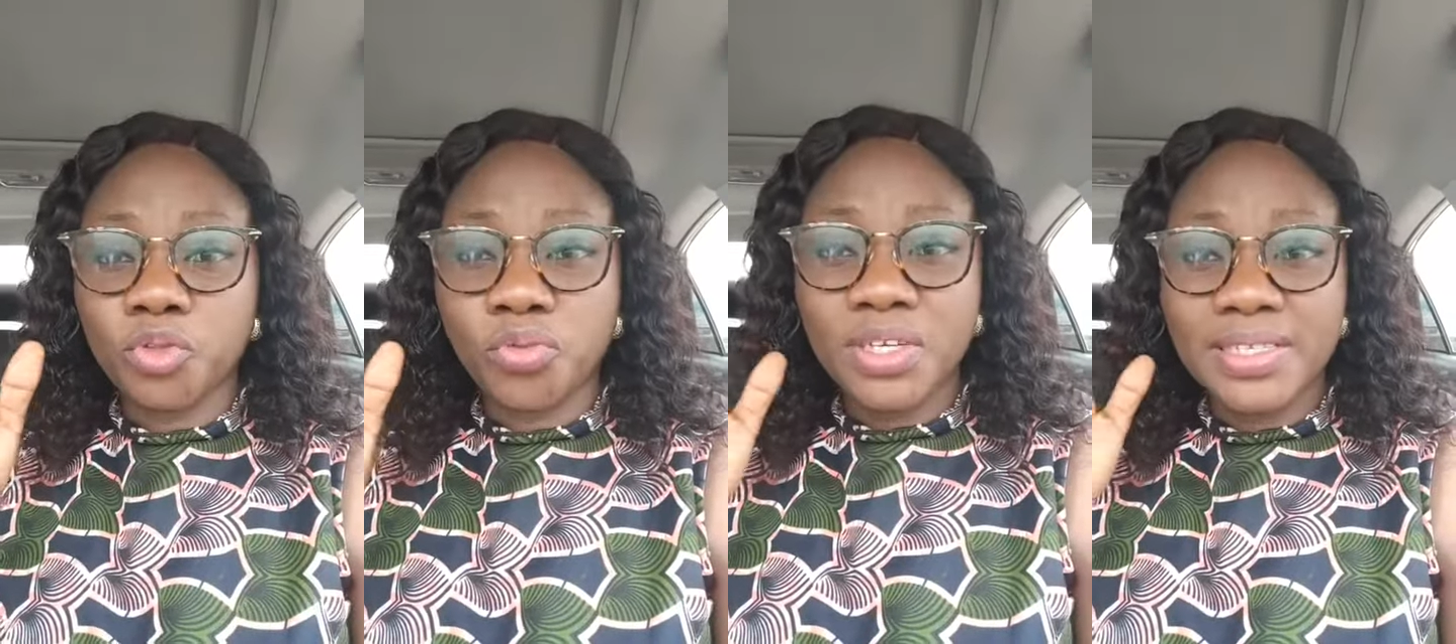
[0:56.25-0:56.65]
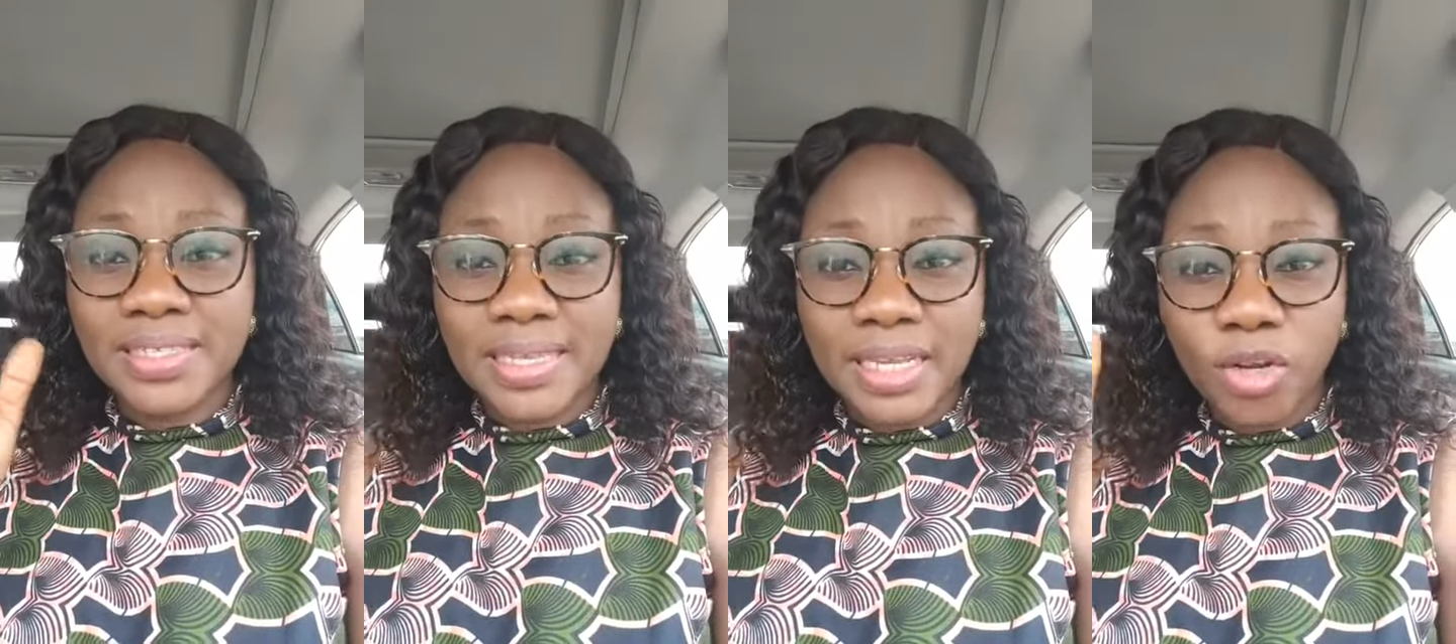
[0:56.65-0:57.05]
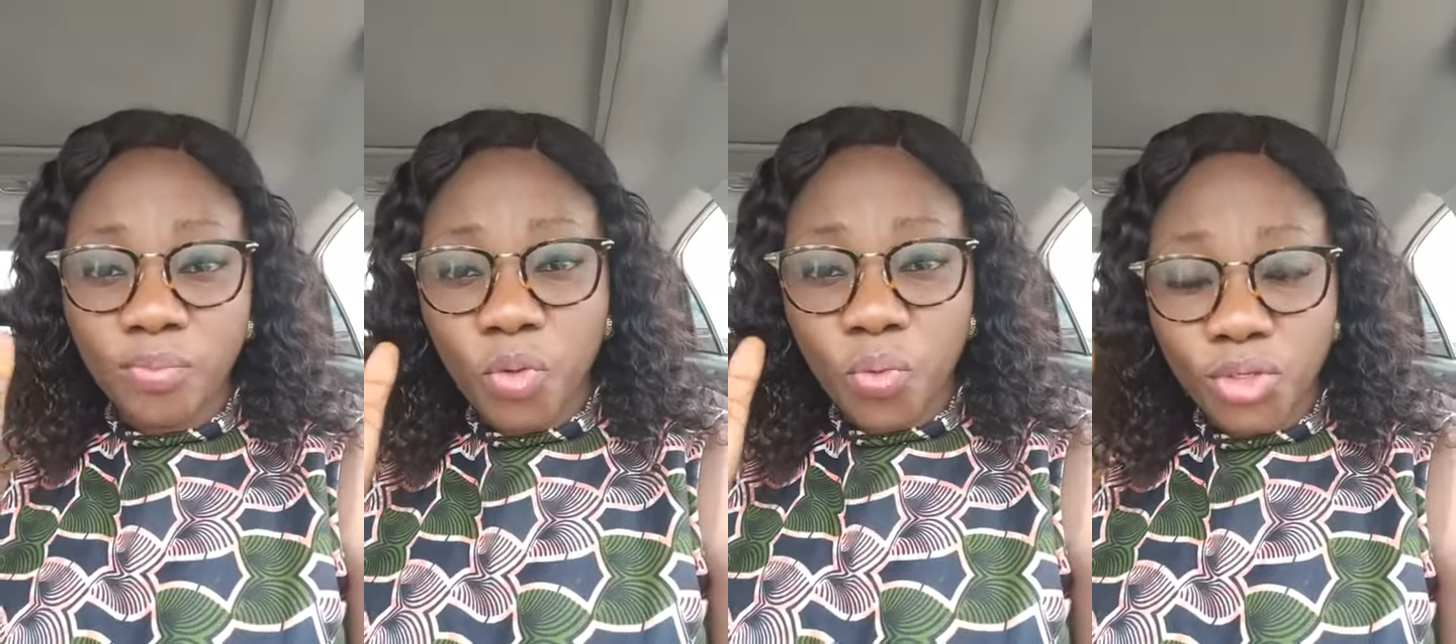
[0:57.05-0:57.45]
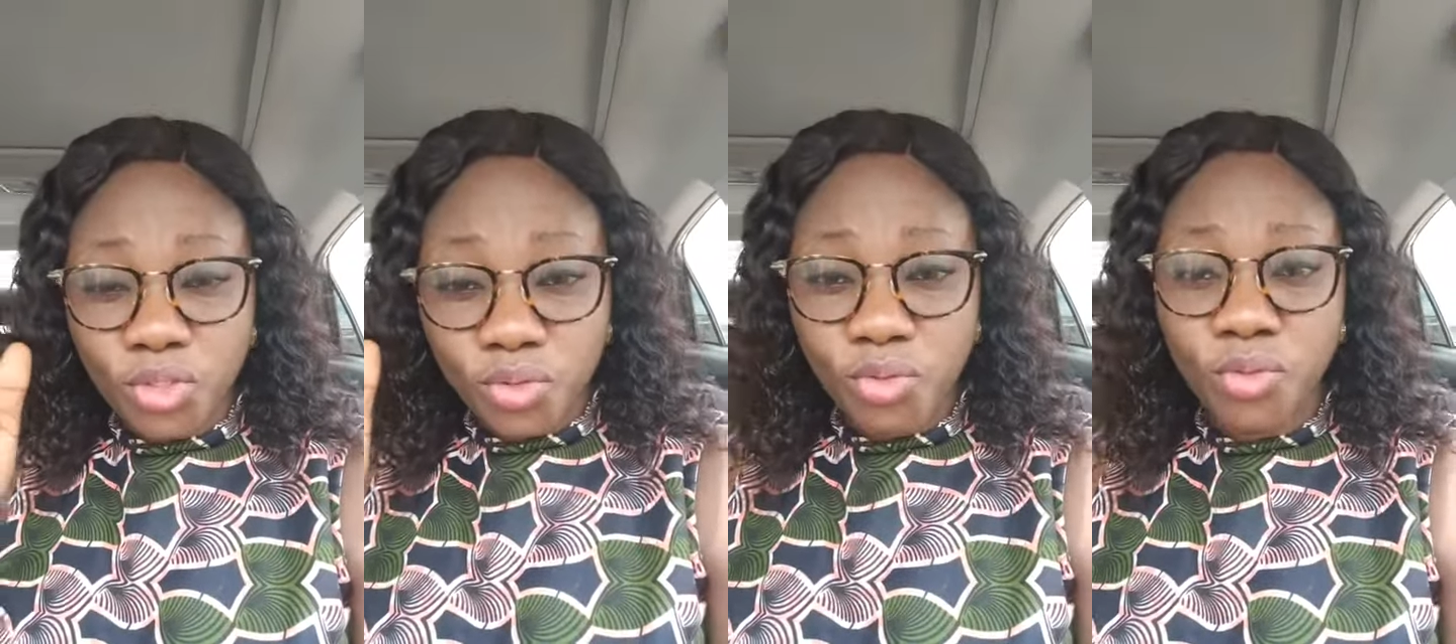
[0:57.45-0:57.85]
to really scale up the
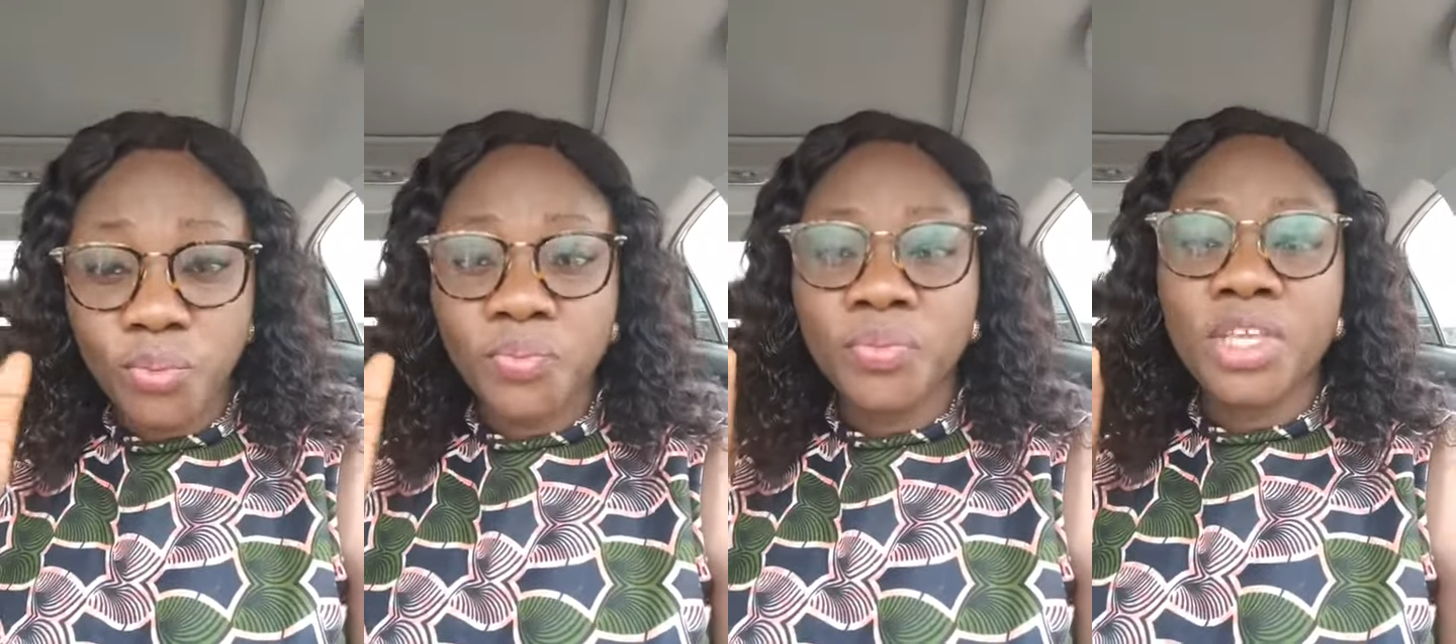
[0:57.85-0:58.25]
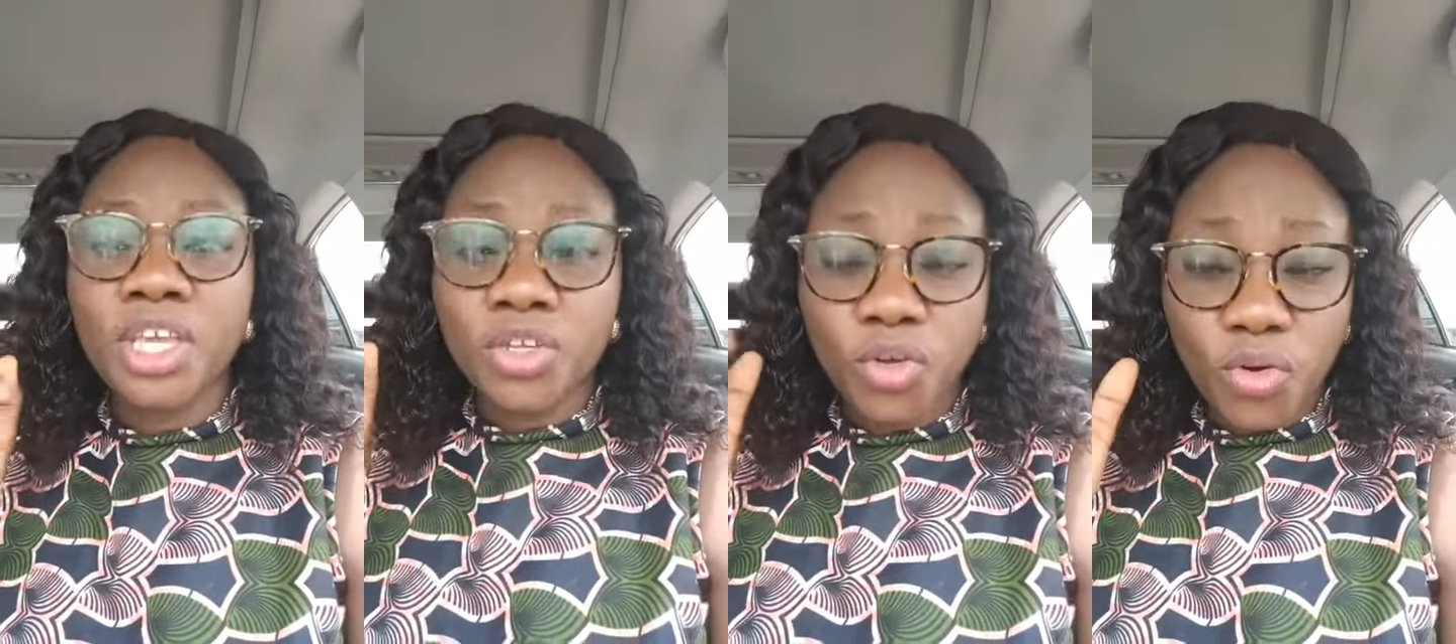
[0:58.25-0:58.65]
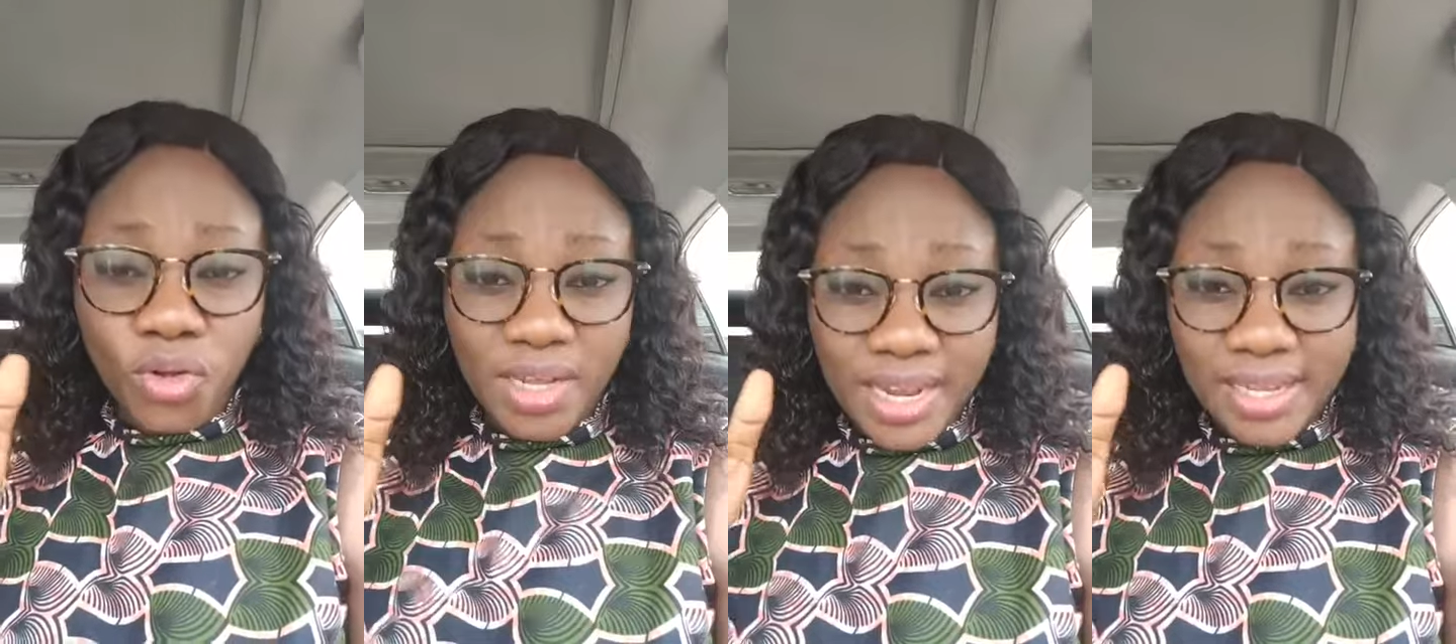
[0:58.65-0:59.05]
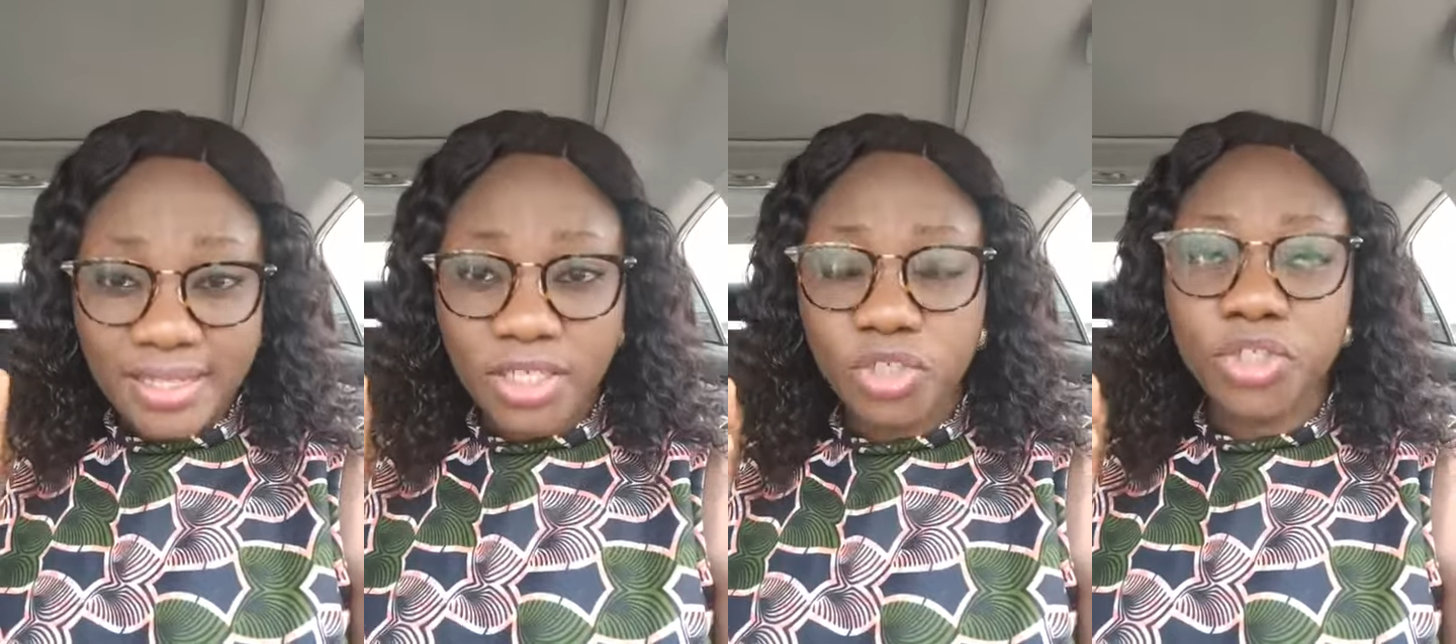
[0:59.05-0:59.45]
work you do in your
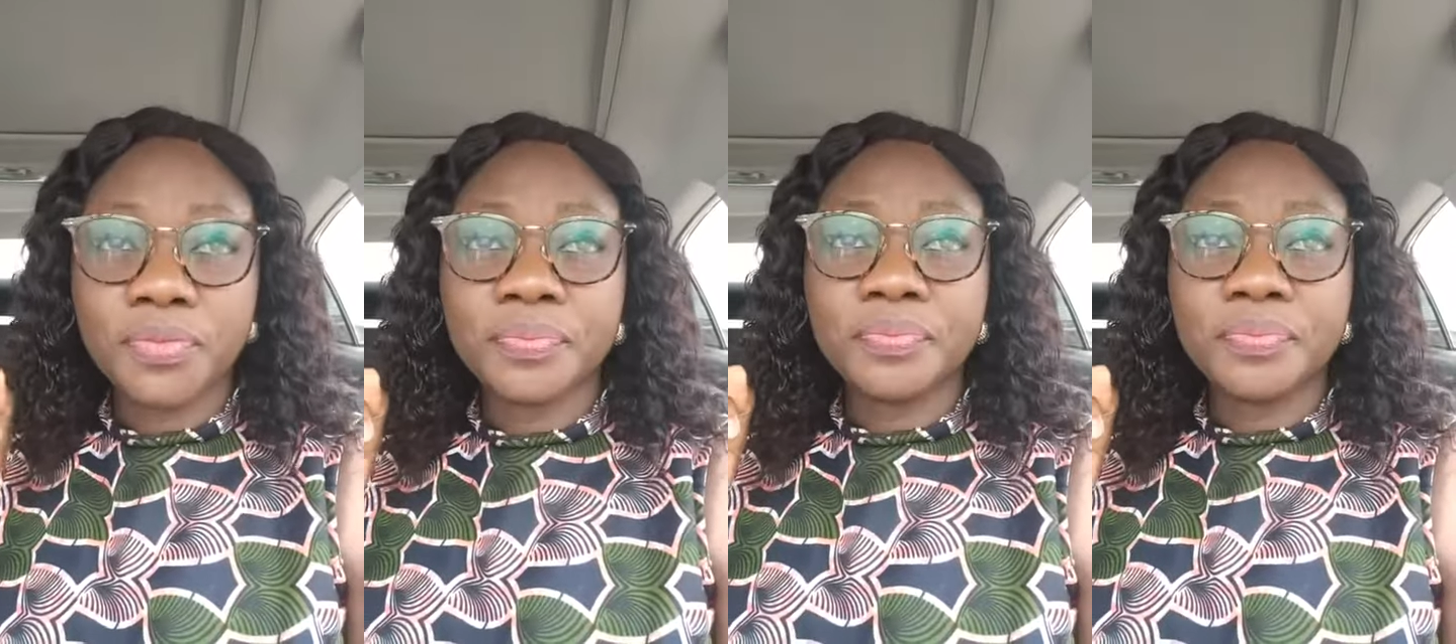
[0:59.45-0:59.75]
organization?